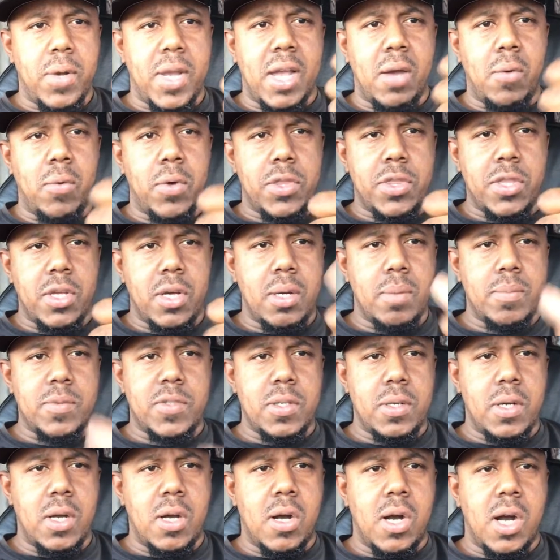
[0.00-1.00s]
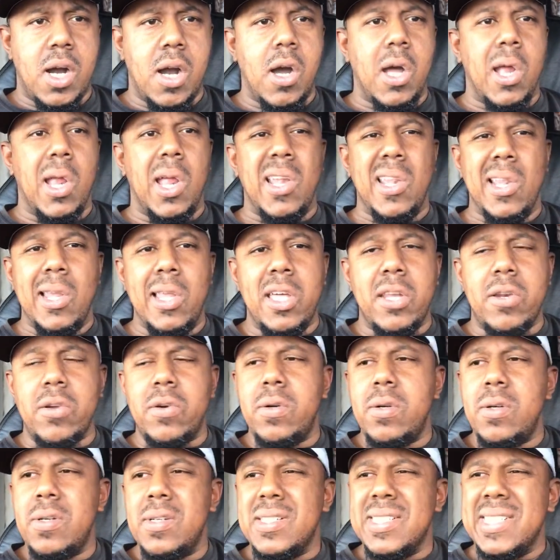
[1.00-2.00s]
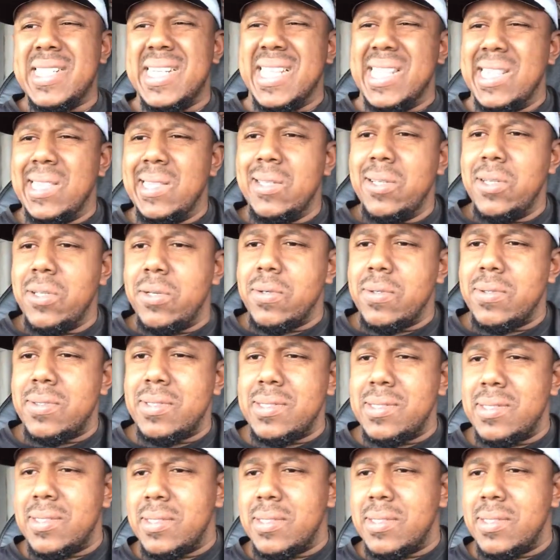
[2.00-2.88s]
We got with thumbs. A little, a little.